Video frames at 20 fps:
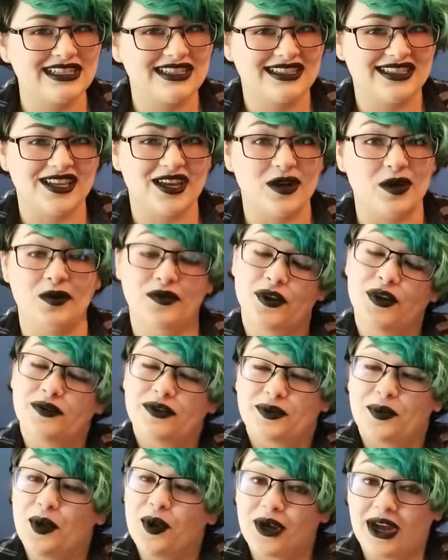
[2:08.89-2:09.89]
So if you have
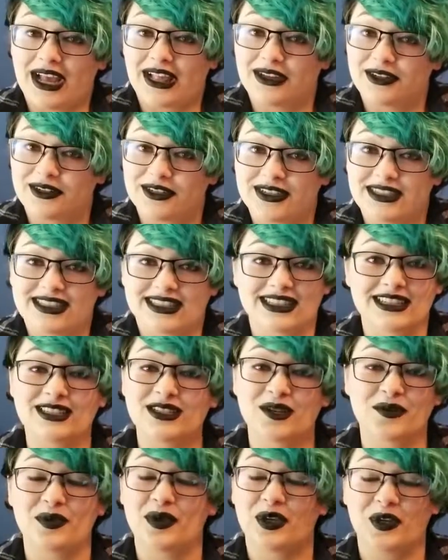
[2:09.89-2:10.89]
smoke allergies, this
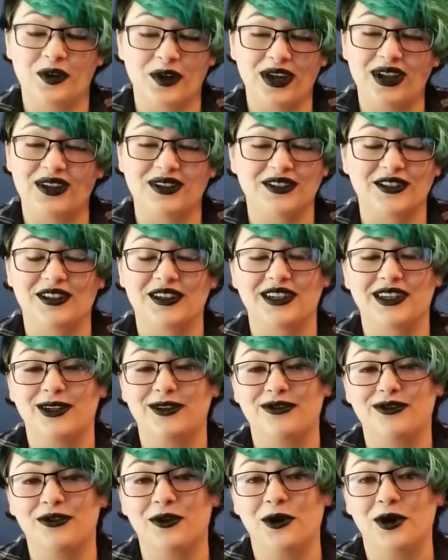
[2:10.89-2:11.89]
could be a great
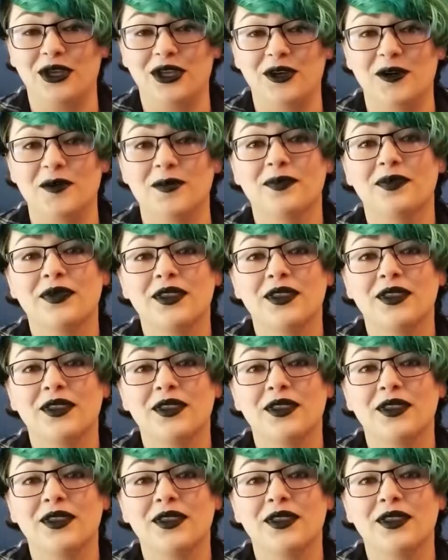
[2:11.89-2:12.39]
alternative for you.